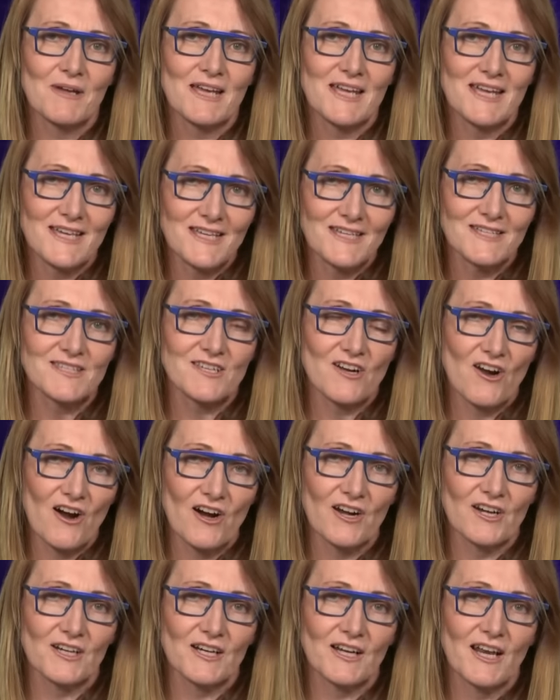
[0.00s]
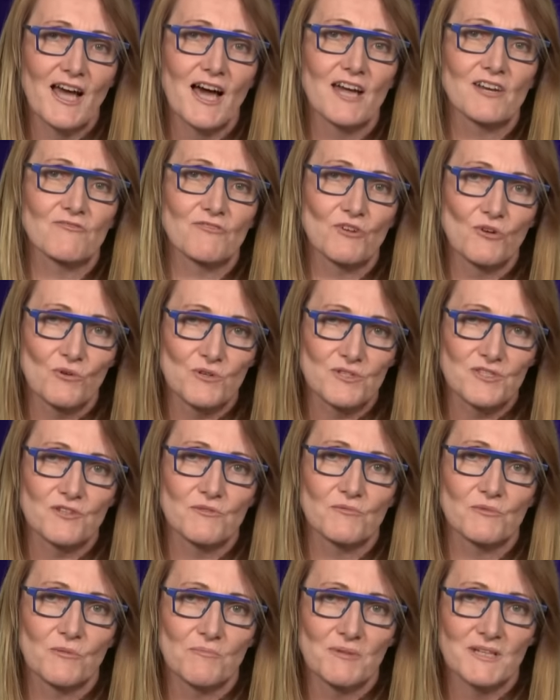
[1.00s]
is ironclad. Of course,
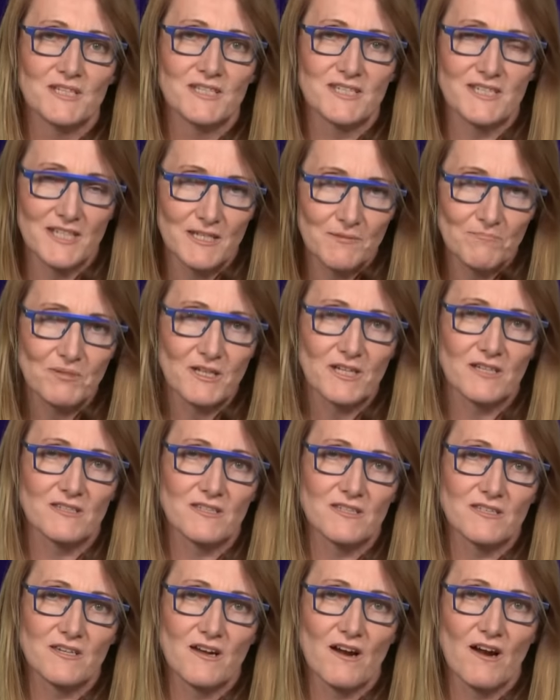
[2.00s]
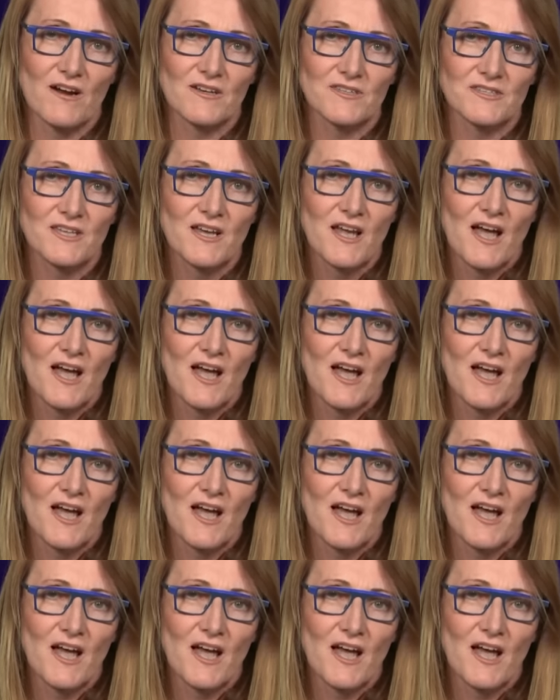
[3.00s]
there will be deep concerns